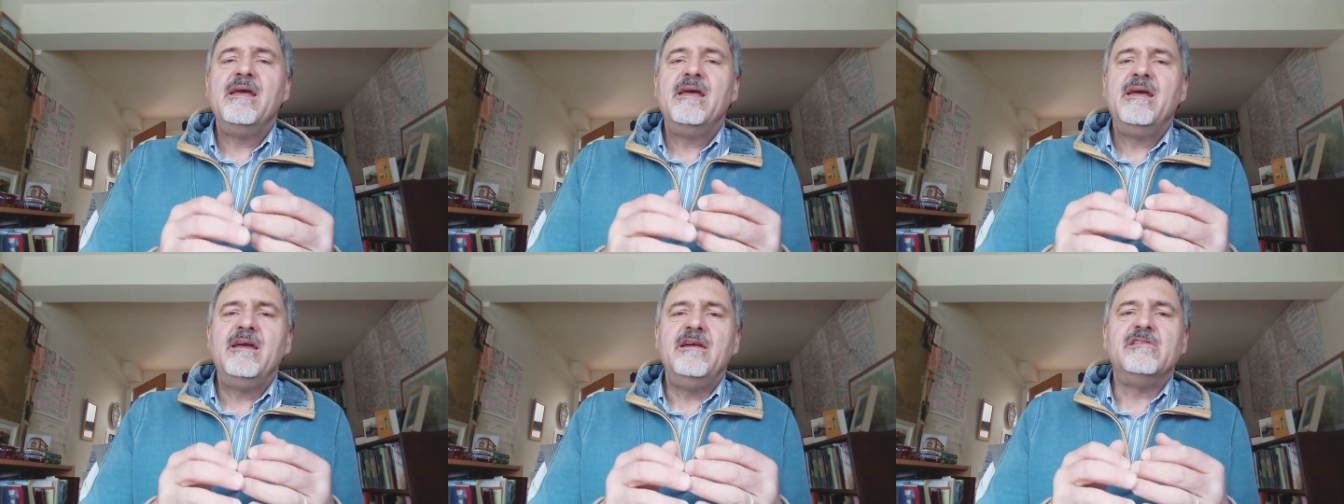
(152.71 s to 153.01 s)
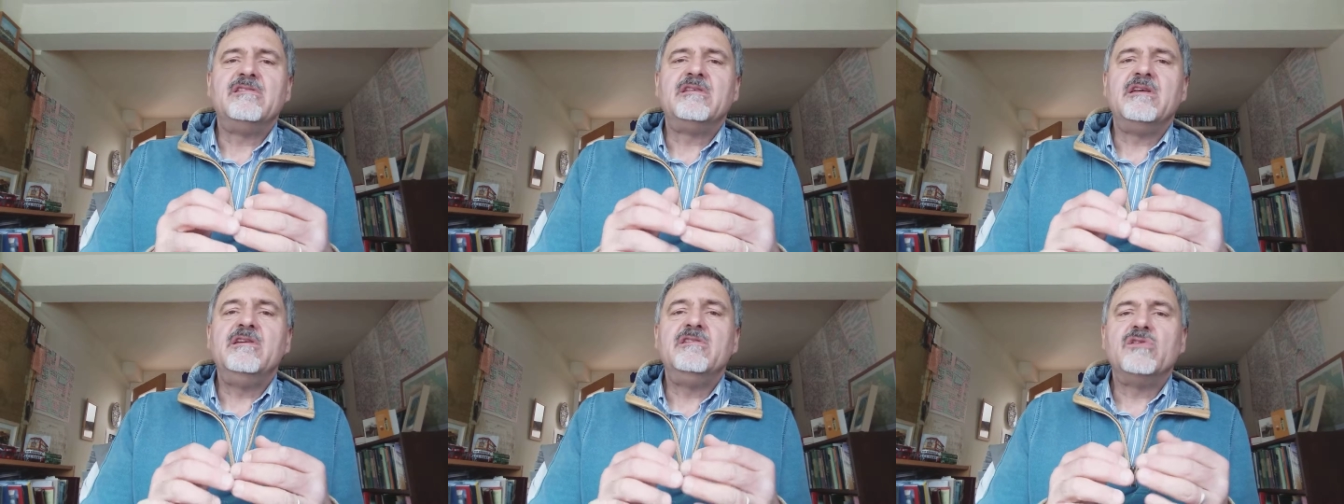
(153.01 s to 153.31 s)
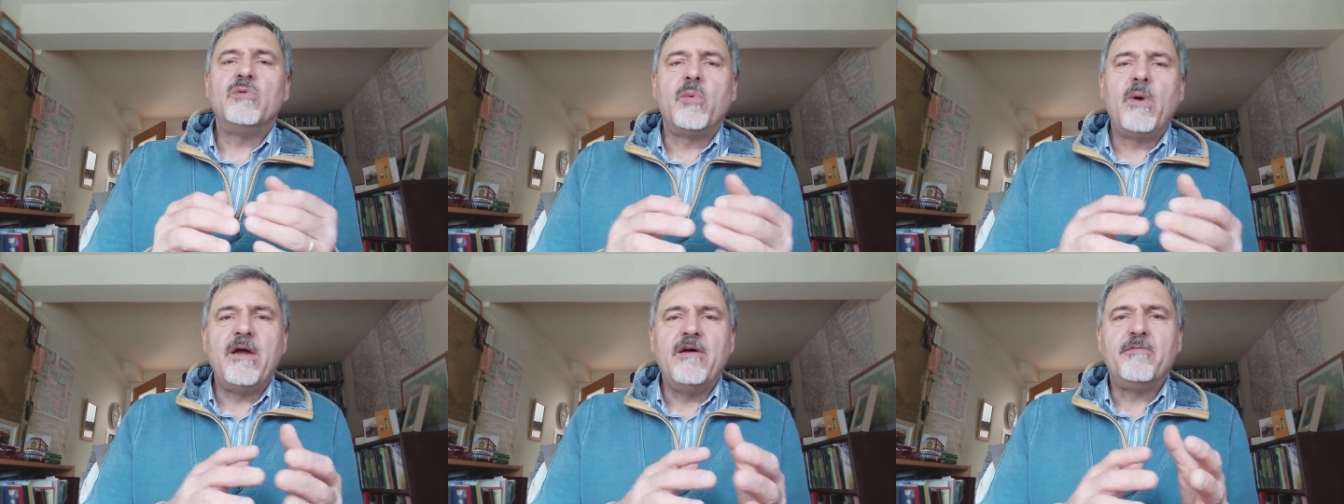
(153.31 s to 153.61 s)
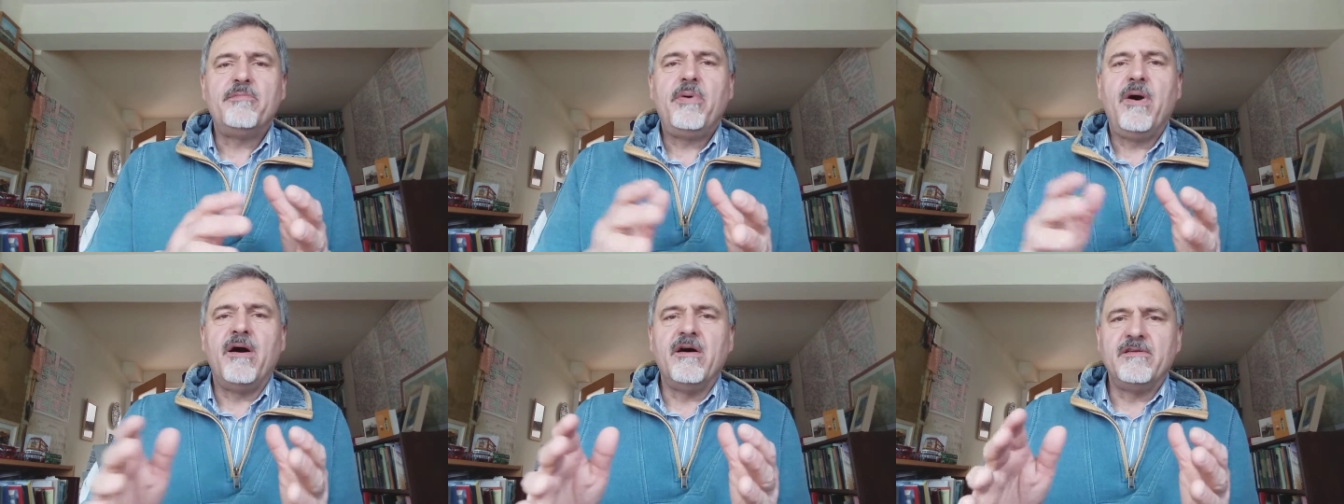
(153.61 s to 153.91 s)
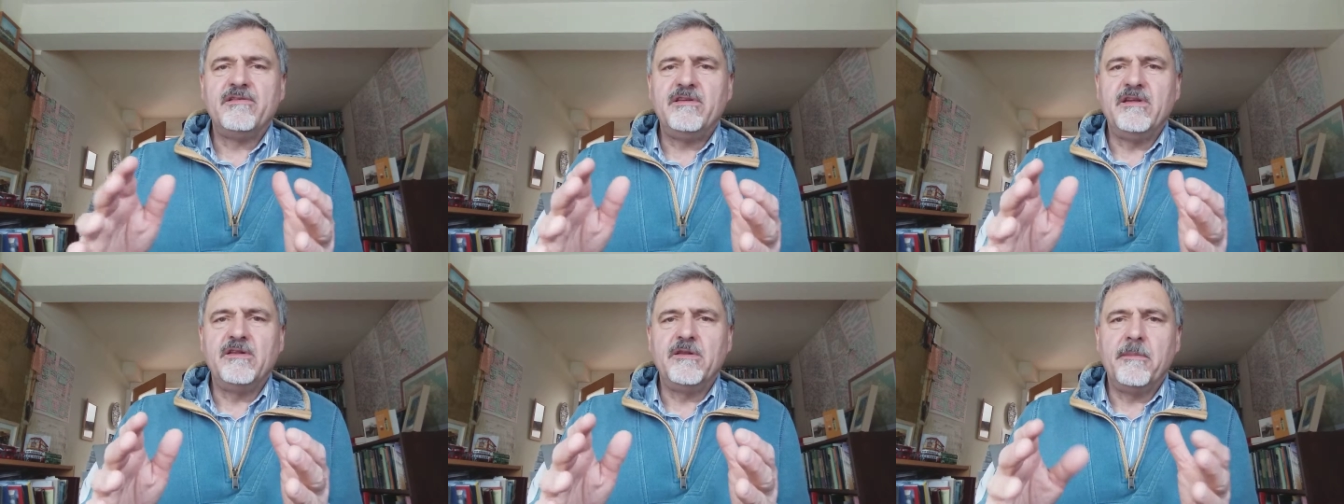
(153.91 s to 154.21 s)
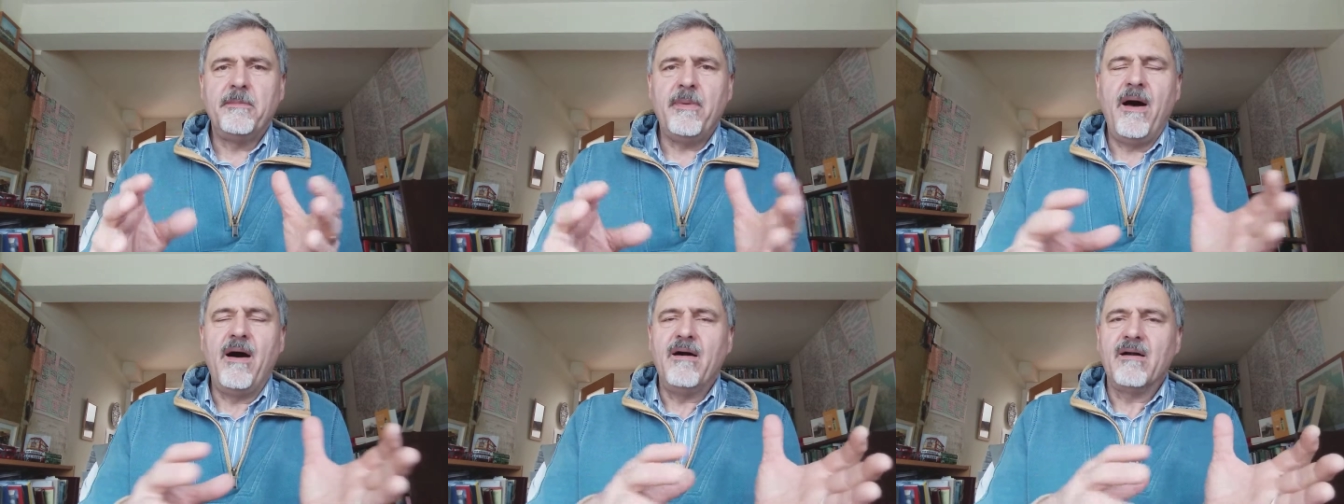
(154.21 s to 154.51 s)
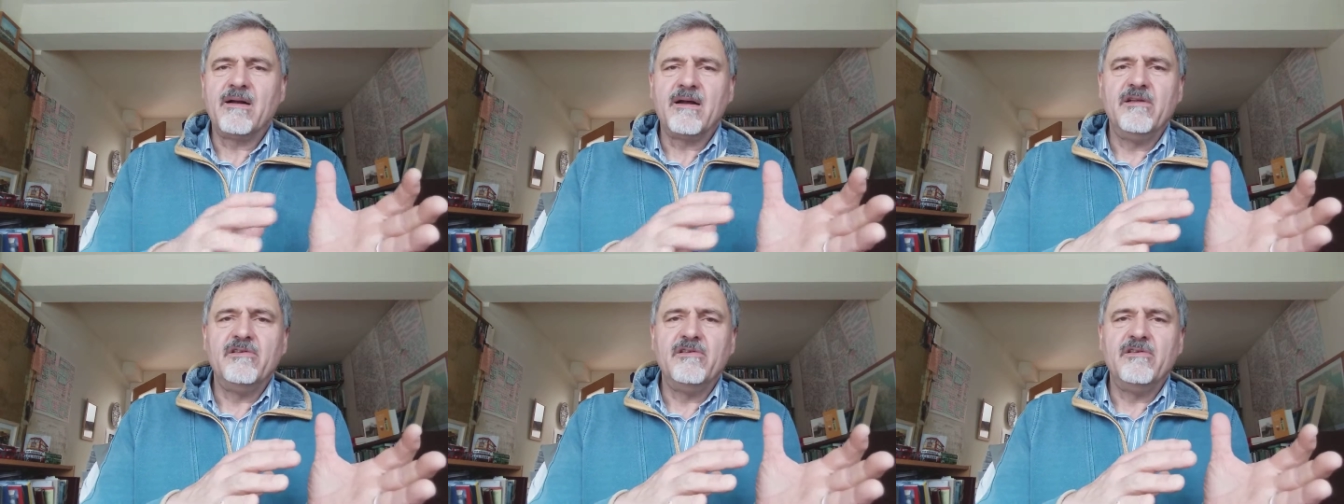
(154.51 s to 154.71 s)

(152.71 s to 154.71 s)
he sees a way of passing the buck.